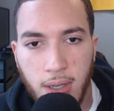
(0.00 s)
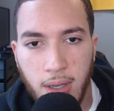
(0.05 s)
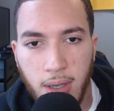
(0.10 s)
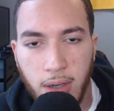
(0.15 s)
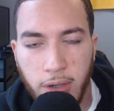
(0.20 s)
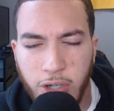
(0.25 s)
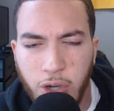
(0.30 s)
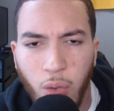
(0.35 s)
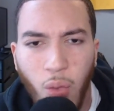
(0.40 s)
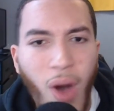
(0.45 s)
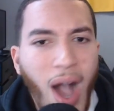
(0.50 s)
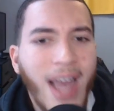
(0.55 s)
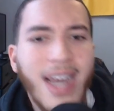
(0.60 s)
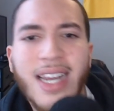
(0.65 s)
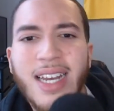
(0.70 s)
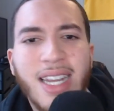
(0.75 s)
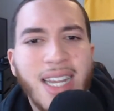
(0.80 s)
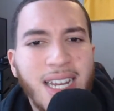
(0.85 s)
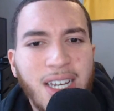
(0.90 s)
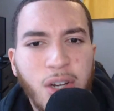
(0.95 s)
So why
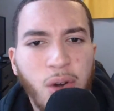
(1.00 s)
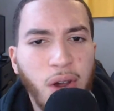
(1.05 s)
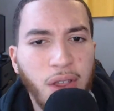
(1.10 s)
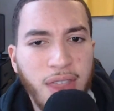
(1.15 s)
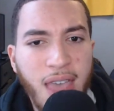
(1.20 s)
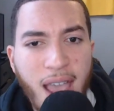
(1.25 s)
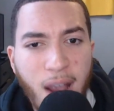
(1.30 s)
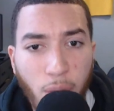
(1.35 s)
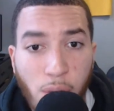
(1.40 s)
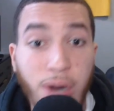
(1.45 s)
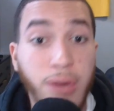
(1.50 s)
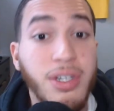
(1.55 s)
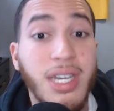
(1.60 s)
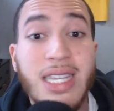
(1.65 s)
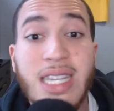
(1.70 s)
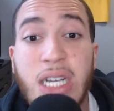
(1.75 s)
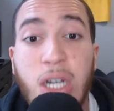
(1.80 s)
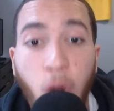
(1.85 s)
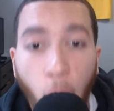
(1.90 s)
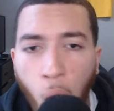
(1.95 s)
didn't he do it there when he was at
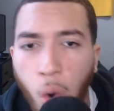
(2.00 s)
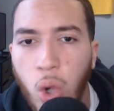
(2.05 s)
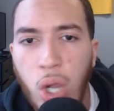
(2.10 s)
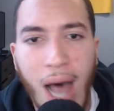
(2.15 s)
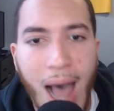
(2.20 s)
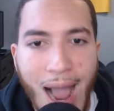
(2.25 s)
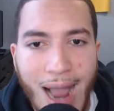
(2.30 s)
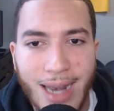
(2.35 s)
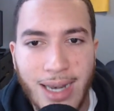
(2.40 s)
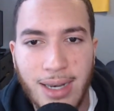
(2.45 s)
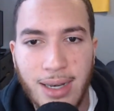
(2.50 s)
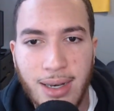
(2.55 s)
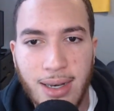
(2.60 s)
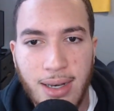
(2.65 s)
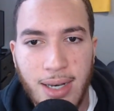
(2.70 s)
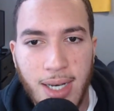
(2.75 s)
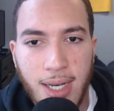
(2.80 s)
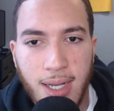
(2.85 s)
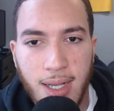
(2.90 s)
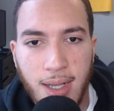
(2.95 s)
the goal line?
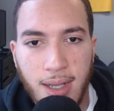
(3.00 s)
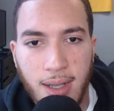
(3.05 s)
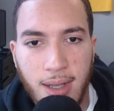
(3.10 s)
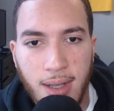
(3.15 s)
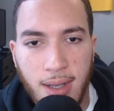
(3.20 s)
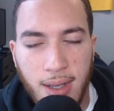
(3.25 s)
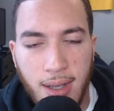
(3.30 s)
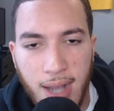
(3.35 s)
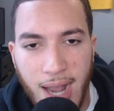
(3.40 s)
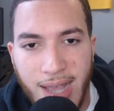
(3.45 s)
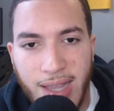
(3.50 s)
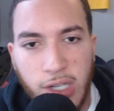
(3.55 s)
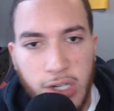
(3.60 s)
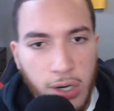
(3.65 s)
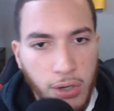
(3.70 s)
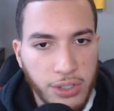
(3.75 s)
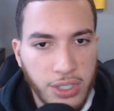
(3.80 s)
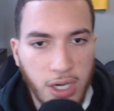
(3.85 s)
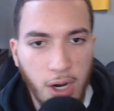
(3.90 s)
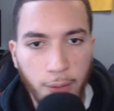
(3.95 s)
And then
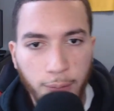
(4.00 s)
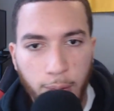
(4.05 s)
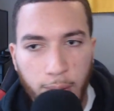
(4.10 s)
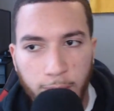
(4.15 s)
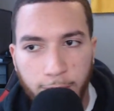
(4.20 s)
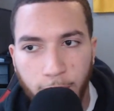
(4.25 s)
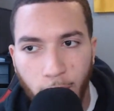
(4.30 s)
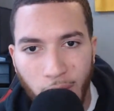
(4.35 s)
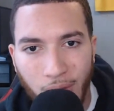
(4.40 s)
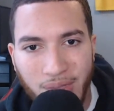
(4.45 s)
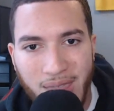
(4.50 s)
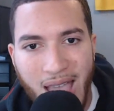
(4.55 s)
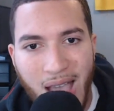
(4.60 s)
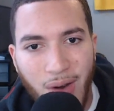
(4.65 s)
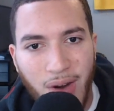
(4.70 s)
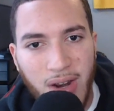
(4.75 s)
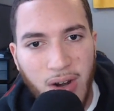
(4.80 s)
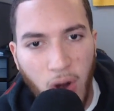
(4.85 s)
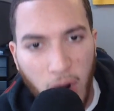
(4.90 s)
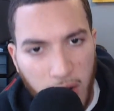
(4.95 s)
chose to go for 4th-down
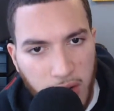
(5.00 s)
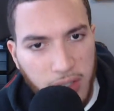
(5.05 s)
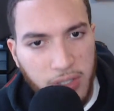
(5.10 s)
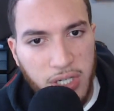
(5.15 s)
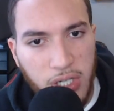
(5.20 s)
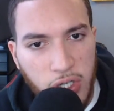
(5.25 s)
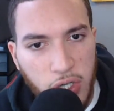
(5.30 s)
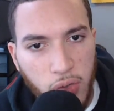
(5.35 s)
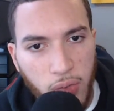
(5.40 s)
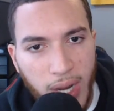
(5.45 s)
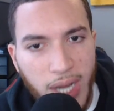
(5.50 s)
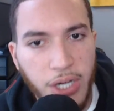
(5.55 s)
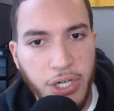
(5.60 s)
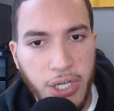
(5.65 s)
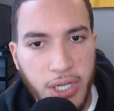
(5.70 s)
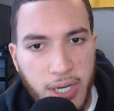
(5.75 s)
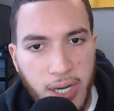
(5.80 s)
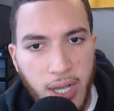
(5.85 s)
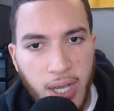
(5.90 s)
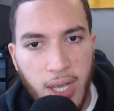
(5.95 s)
in a harder
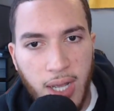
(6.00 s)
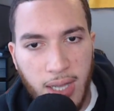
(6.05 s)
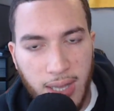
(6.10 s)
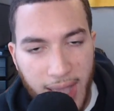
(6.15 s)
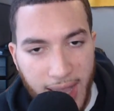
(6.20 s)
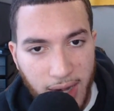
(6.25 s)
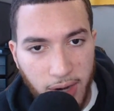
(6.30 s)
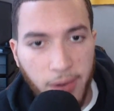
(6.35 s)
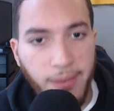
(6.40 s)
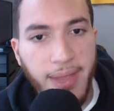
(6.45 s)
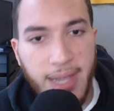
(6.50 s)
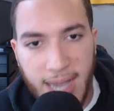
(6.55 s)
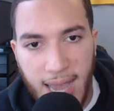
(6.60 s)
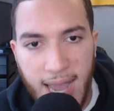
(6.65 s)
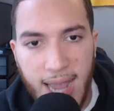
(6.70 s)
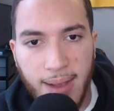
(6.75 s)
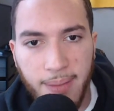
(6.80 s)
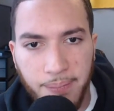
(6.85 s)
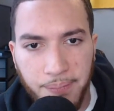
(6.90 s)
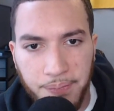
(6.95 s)
situation later in the
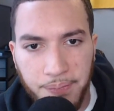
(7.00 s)
game.